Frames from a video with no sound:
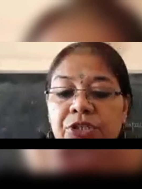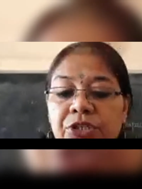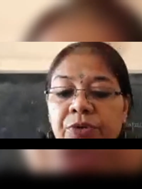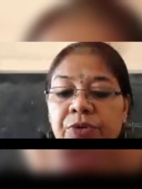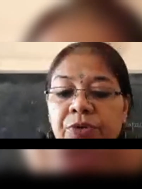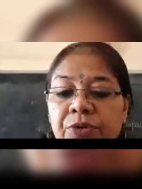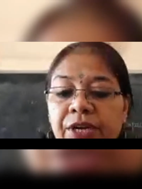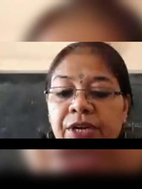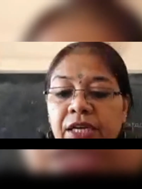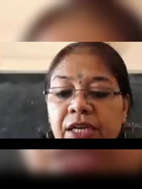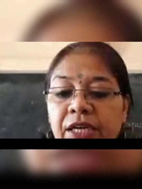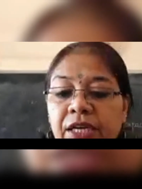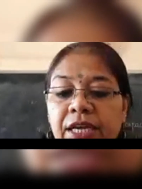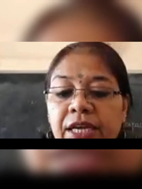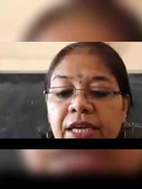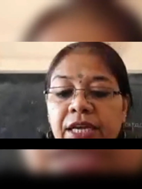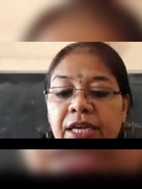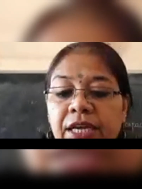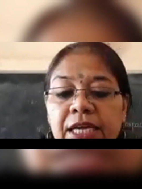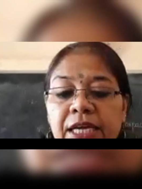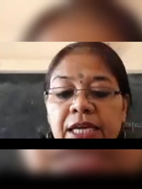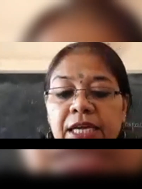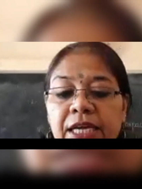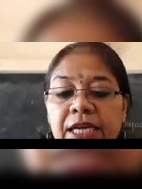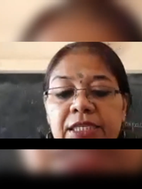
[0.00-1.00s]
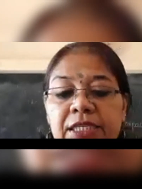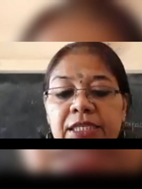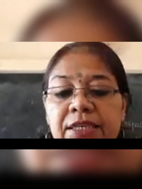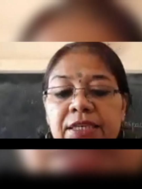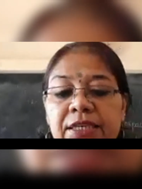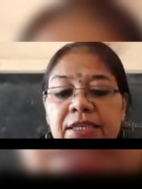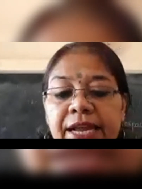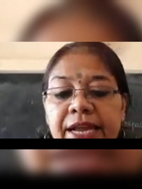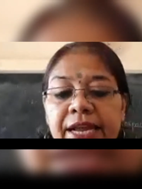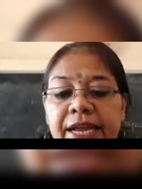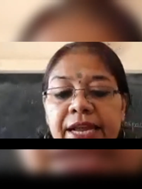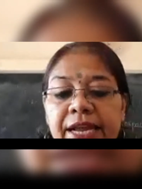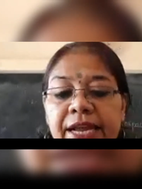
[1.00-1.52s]
During
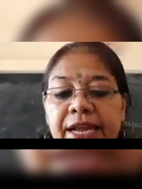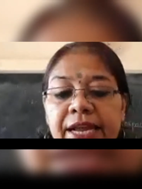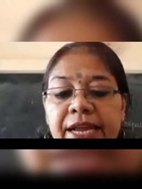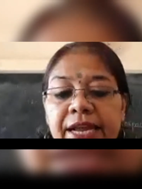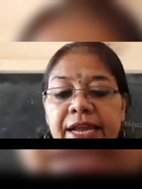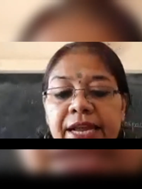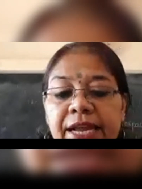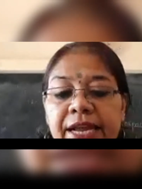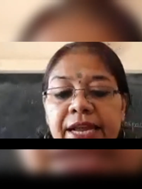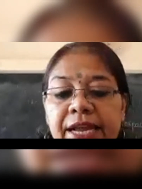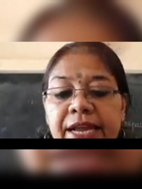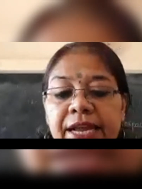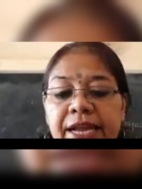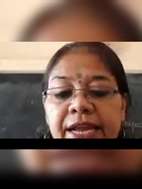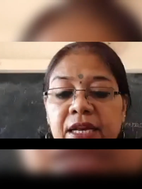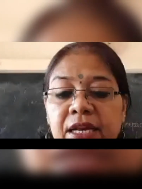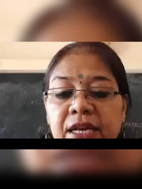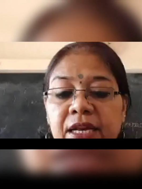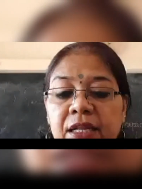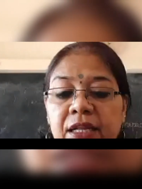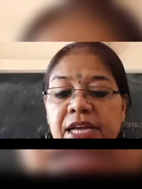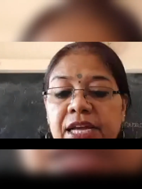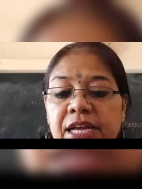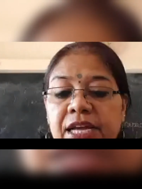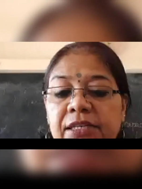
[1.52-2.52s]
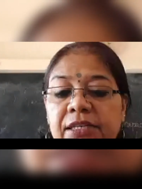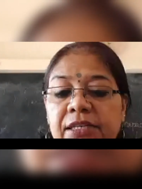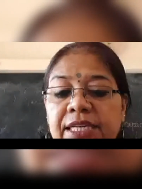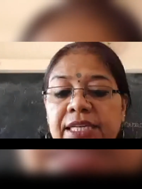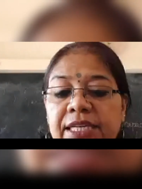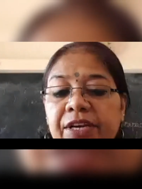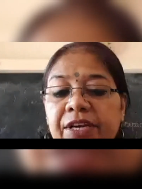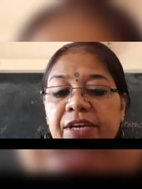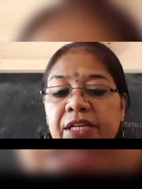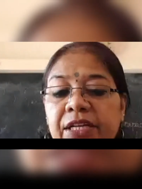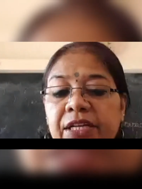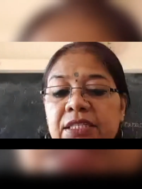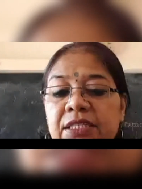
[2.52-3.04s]
his reign, there
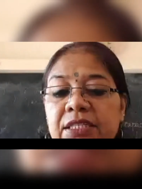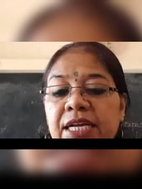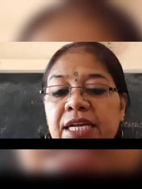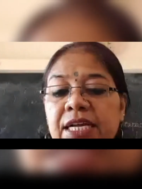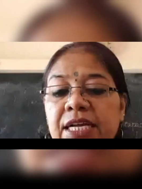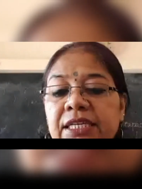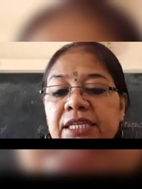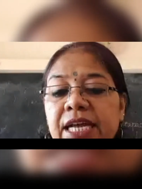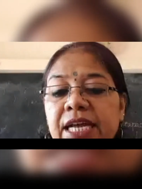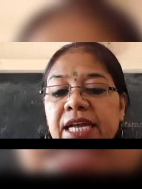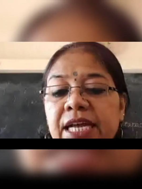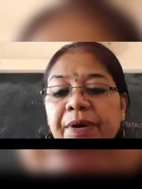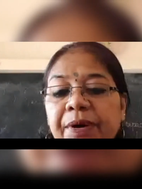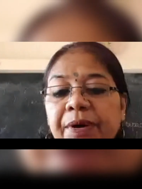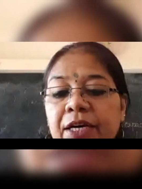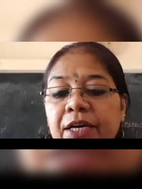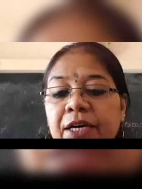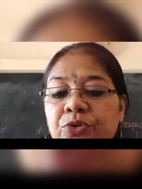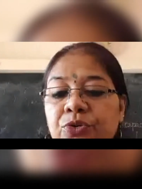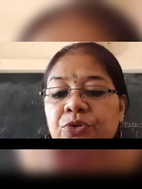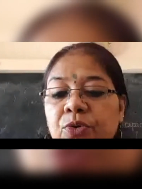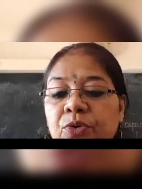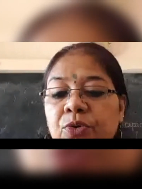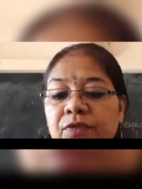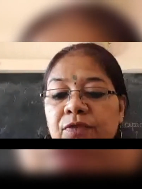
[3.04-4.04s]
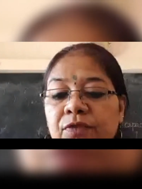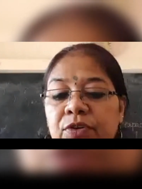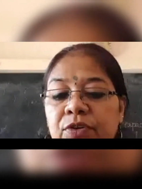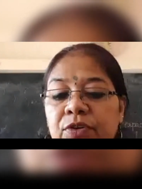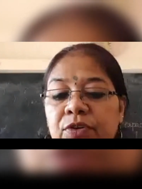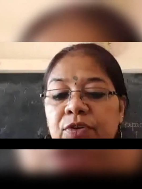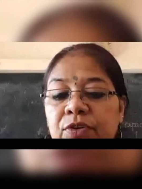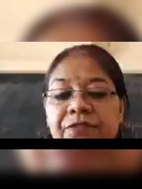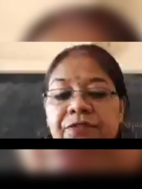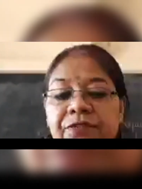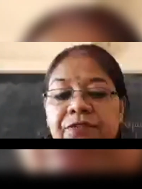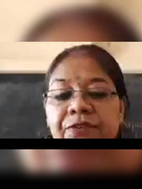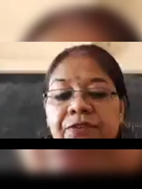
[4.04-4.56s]
is evidence that Emperor
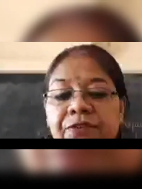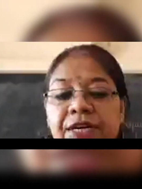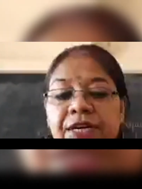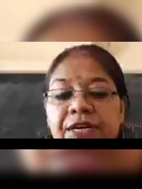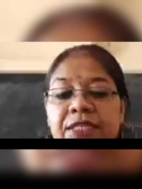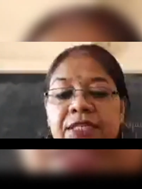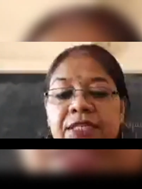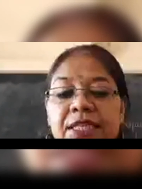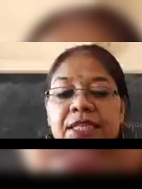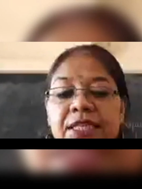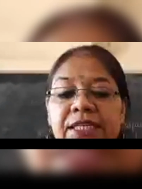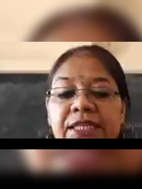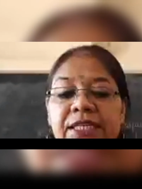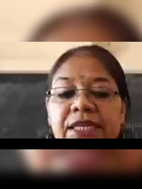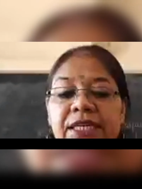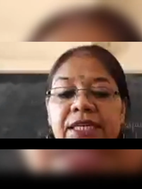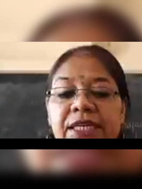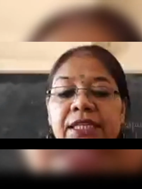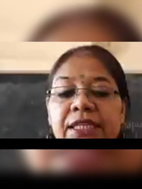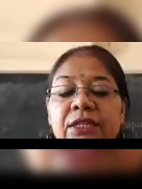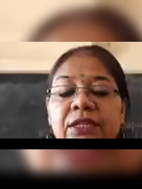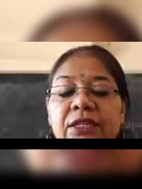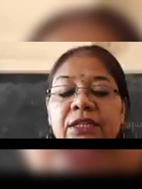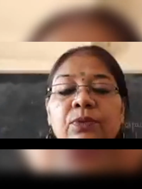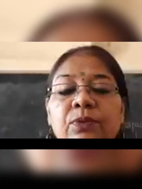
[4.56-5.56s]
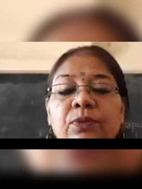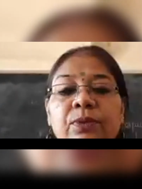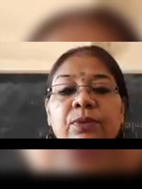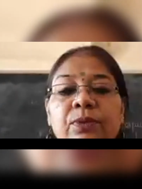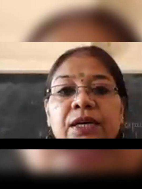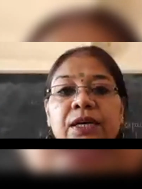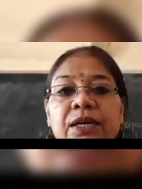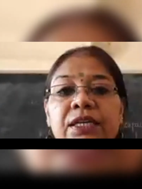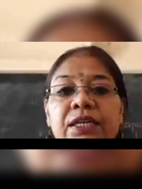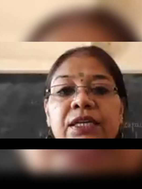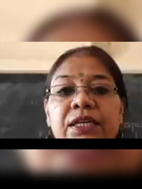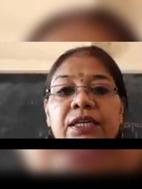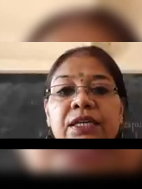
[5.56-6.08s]
Ashoka was the first
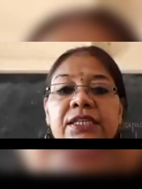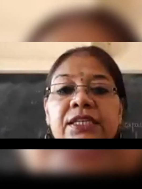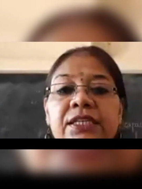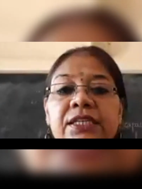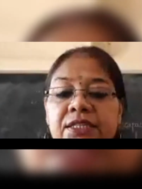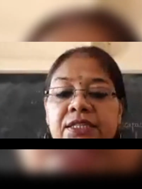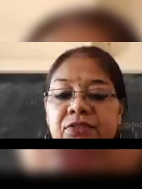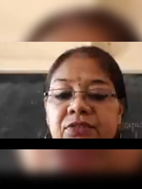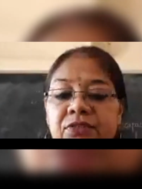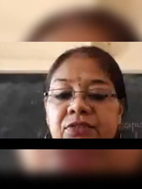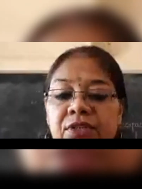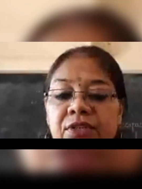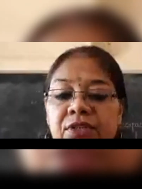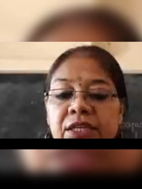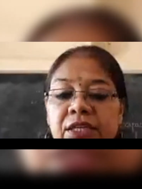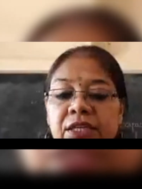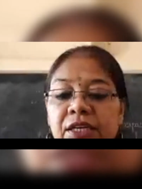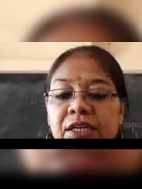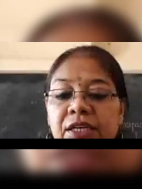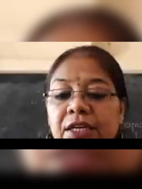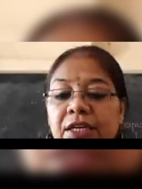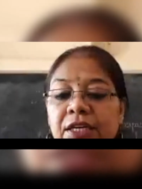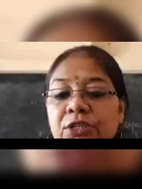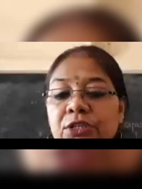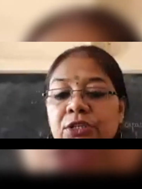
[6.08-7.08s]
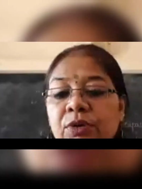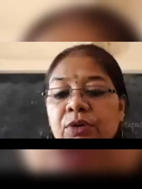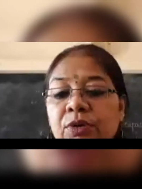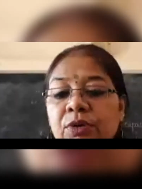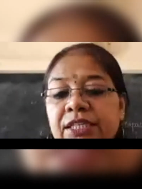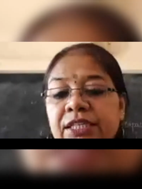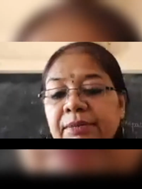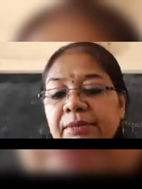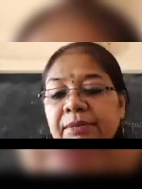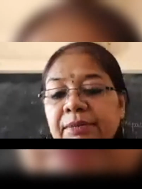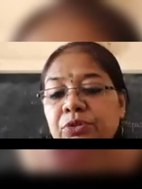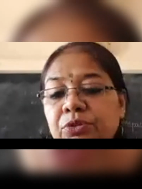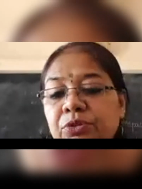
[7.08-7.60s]
leader in the world history
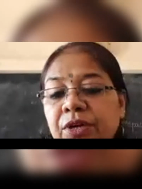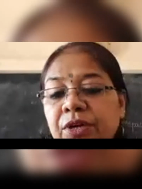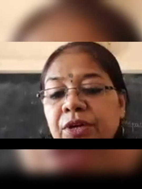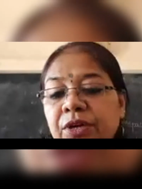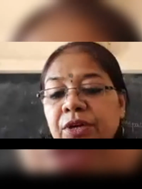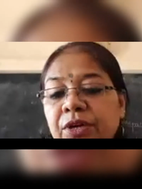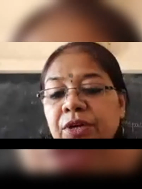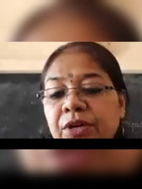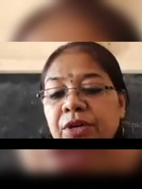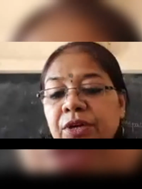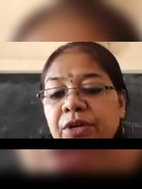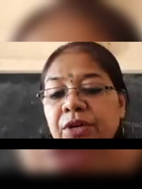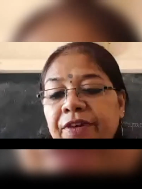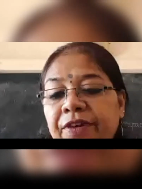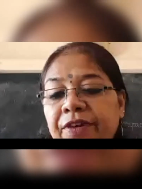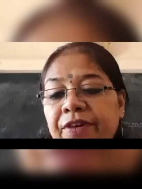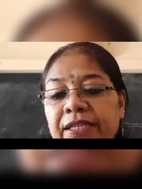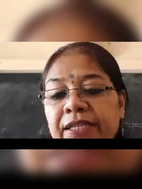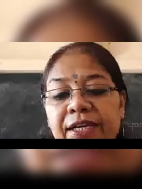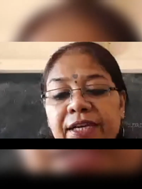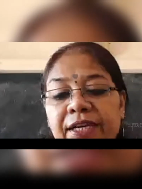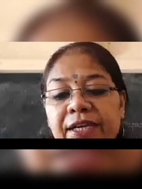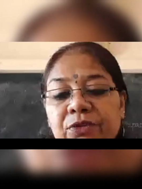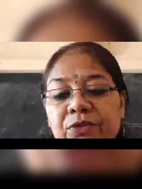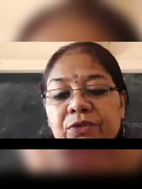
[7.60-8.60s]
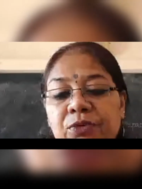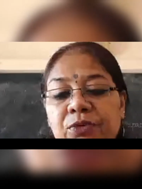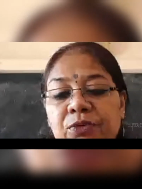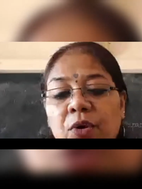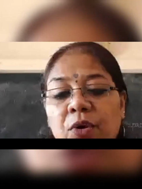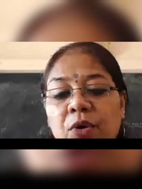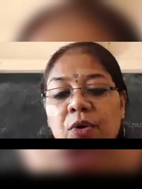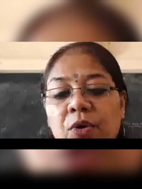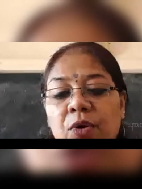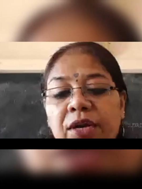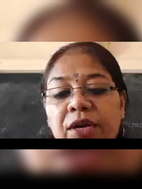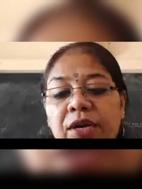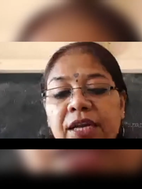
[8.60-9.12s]
to attempt to give
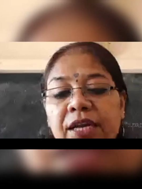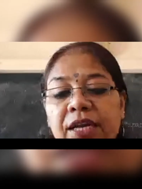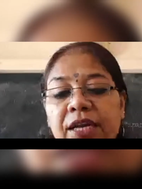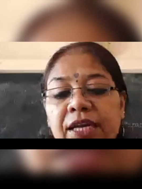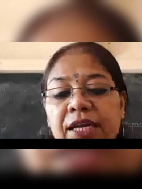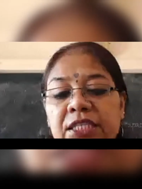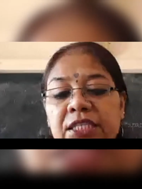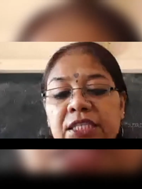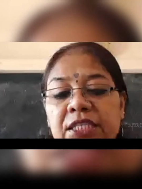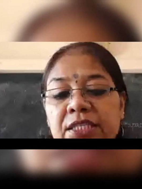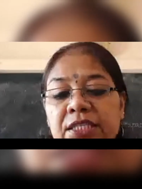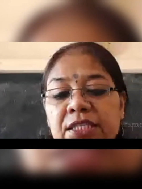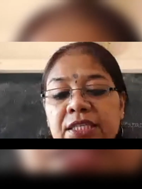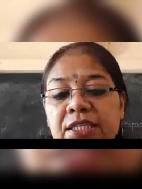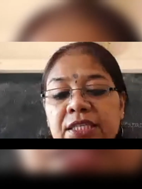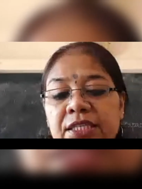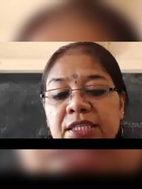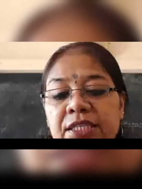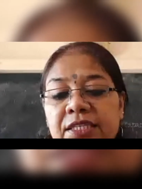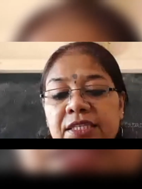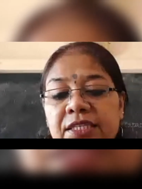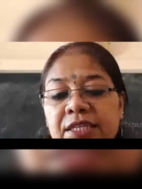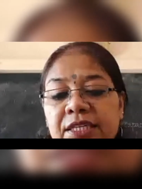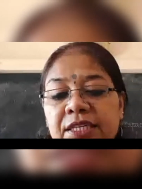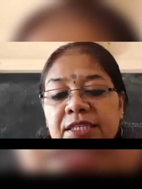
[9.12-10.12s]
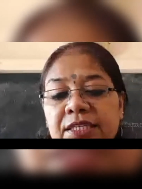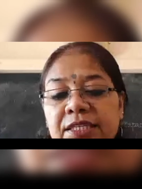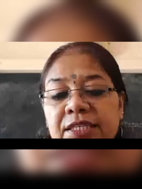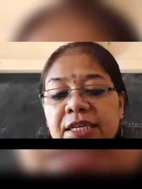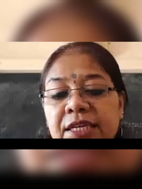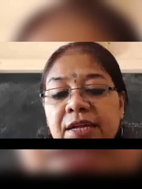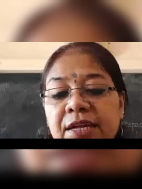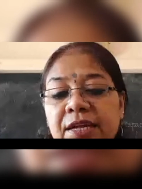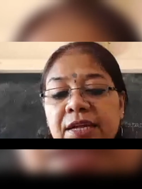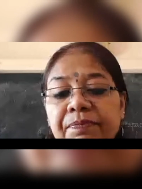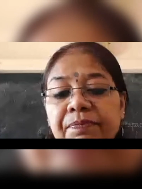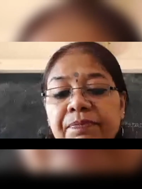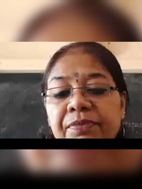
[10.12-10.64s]
healthcare to all his
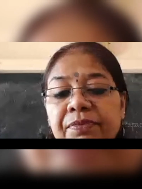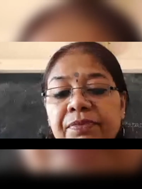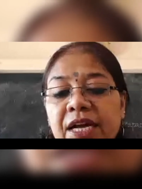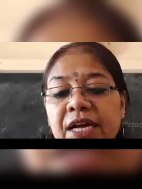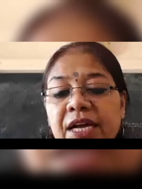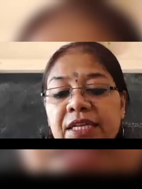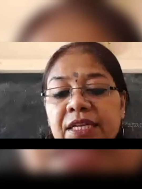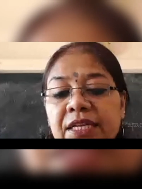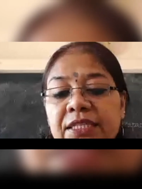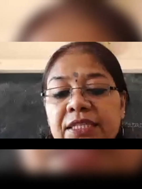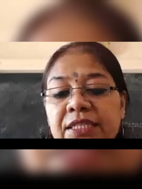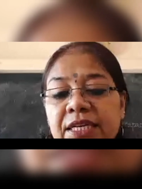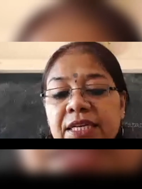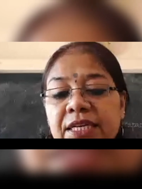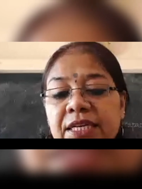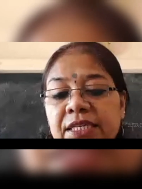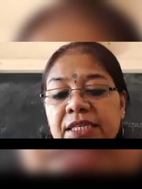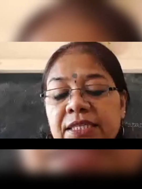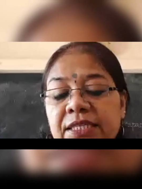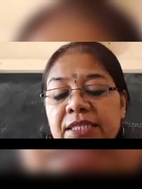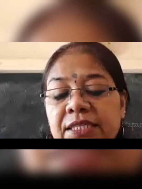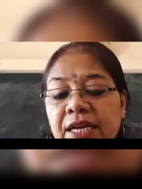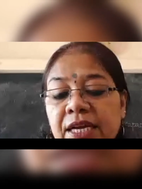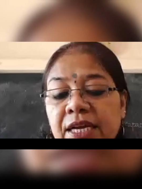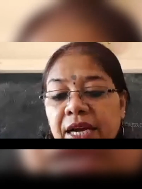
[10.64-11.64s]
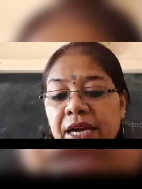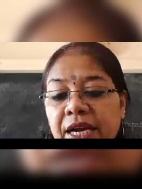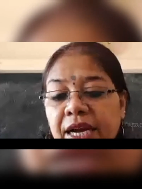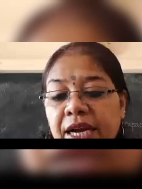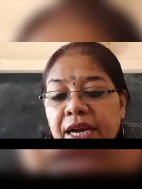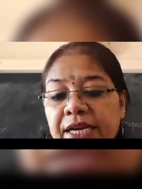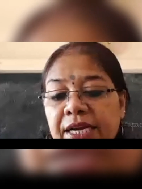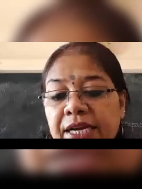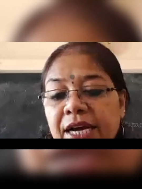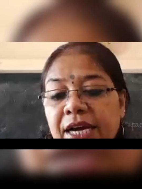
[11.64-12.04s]
citizens. Thus, it is